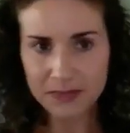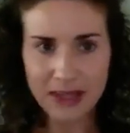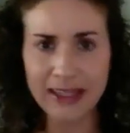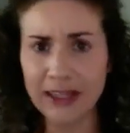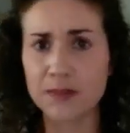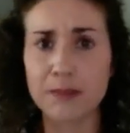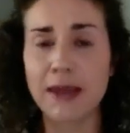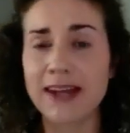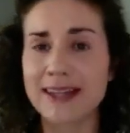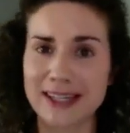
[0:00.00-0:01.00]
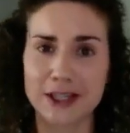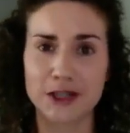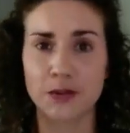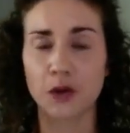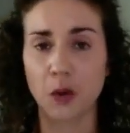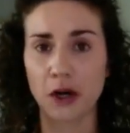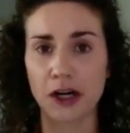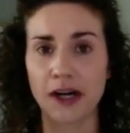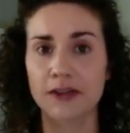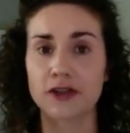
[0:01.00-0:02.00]
like you've been painted into a
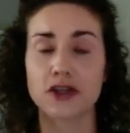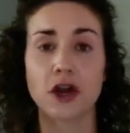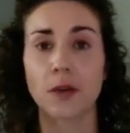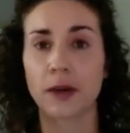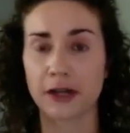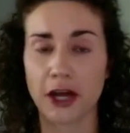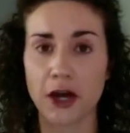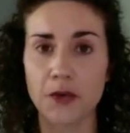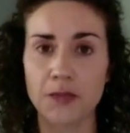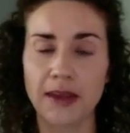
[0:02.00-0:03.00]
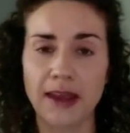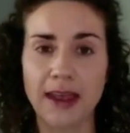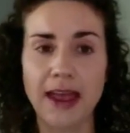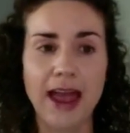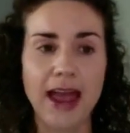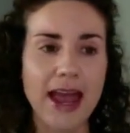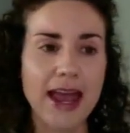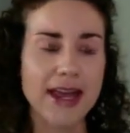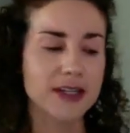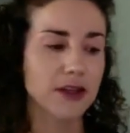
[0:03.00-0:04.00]
corner and there's nowhere to go.
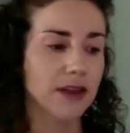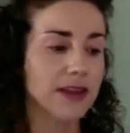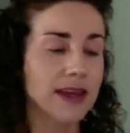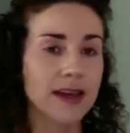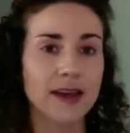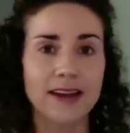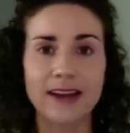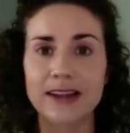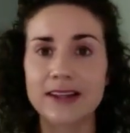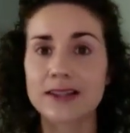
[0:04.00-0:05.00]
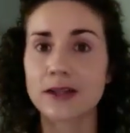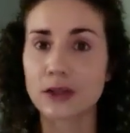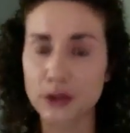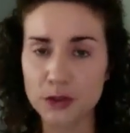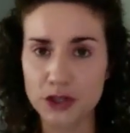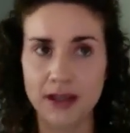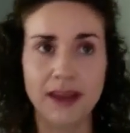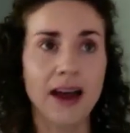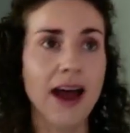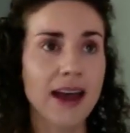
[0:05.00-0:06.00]
And the solution
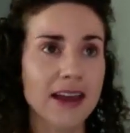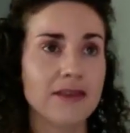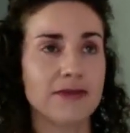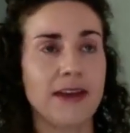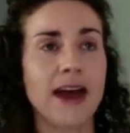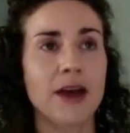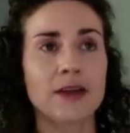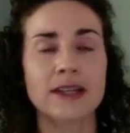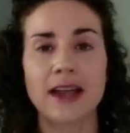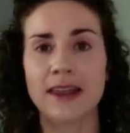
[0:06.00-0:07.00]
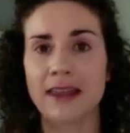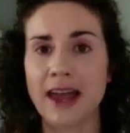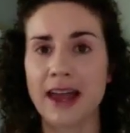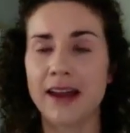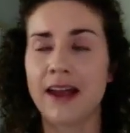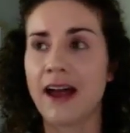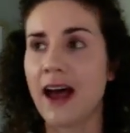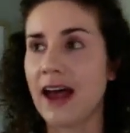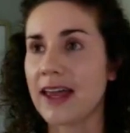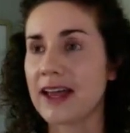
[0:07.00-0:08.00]
that I have found and that
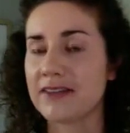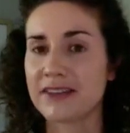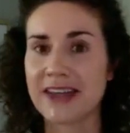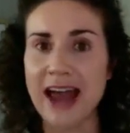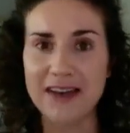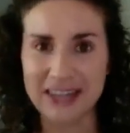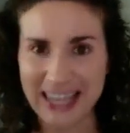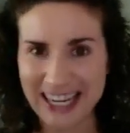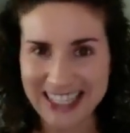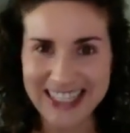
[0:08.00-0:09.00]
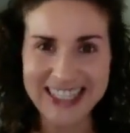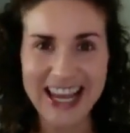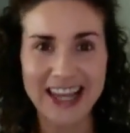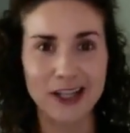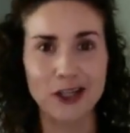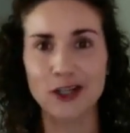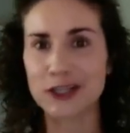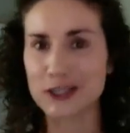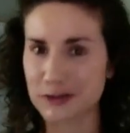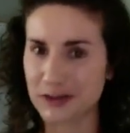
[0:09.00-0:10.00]
I have navigated and
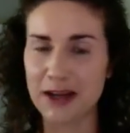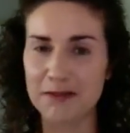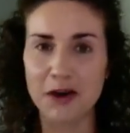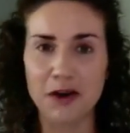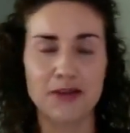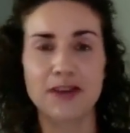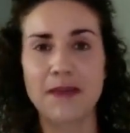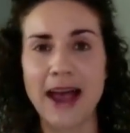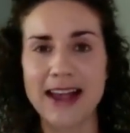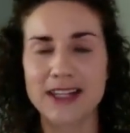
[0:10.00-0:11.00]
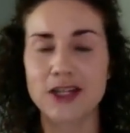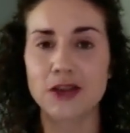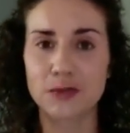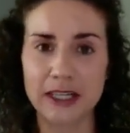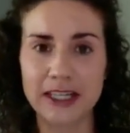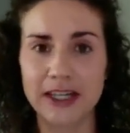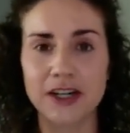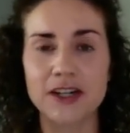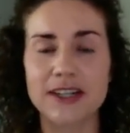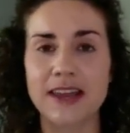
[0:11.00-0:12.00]
learned from over the past 3
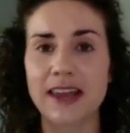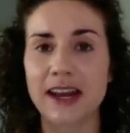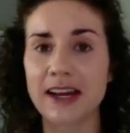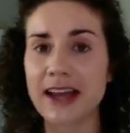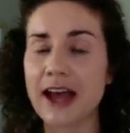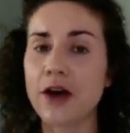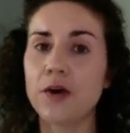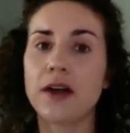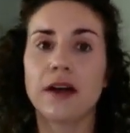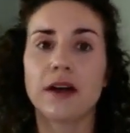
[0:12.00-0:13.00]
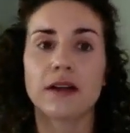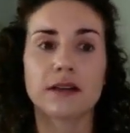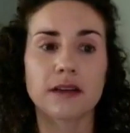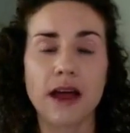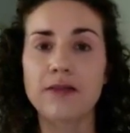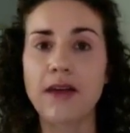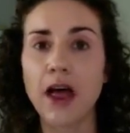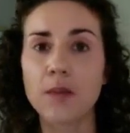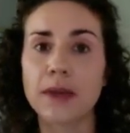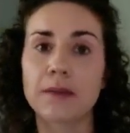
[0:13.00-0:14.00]
years, and that I now love
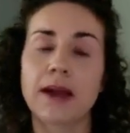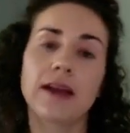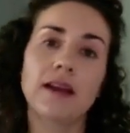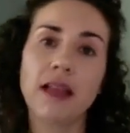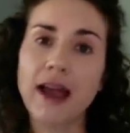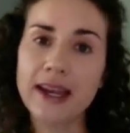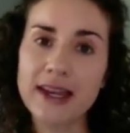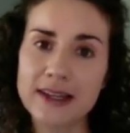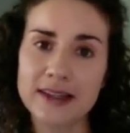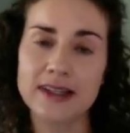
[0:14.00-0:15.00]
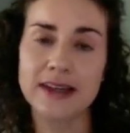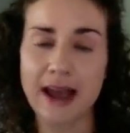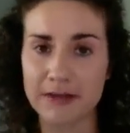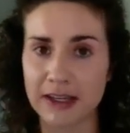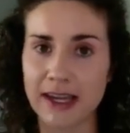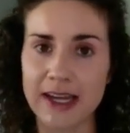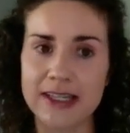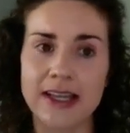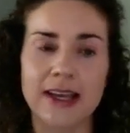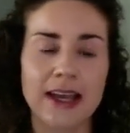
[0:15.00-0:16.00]
helping my clients
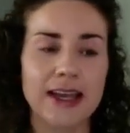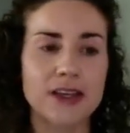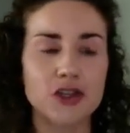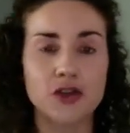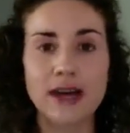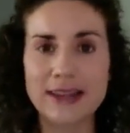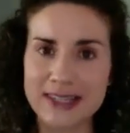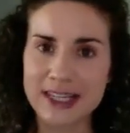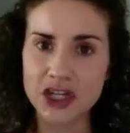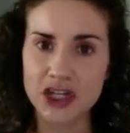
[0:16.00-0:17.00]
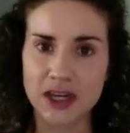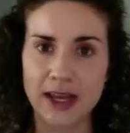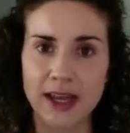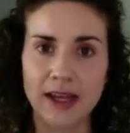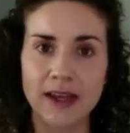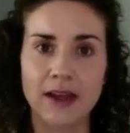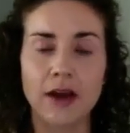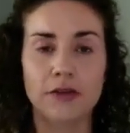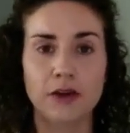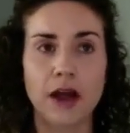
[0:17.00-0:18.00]
navigate, is transitioning
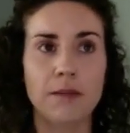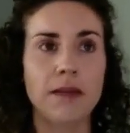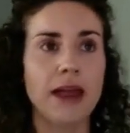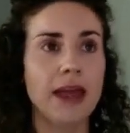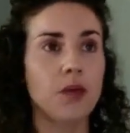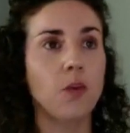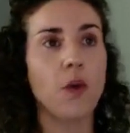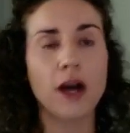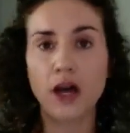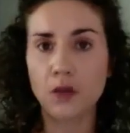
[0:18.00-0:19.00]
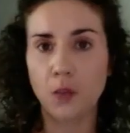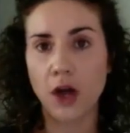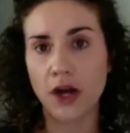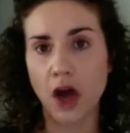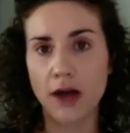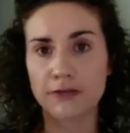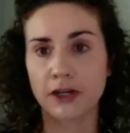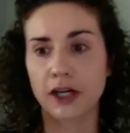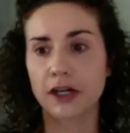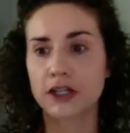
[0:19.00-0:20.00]
from a one-on-one
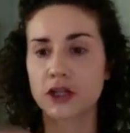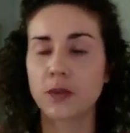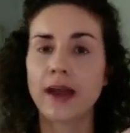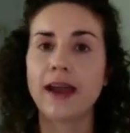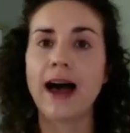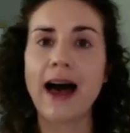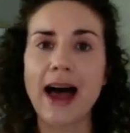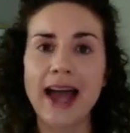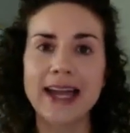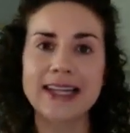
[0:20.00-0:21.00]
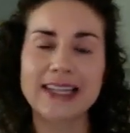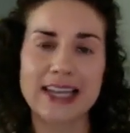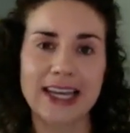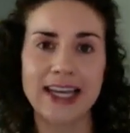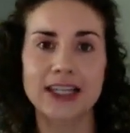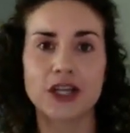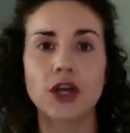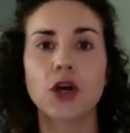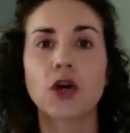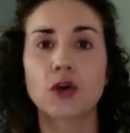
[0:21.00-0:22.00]
offer to a high ticket
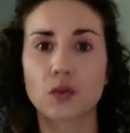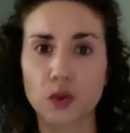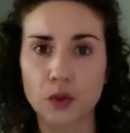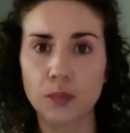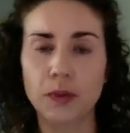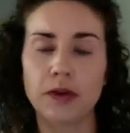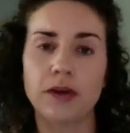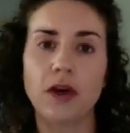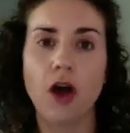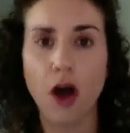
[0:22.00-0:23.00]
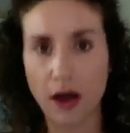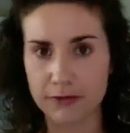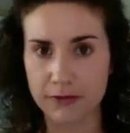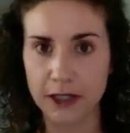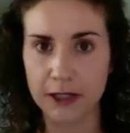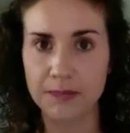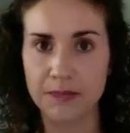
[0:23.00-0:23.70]
group offer.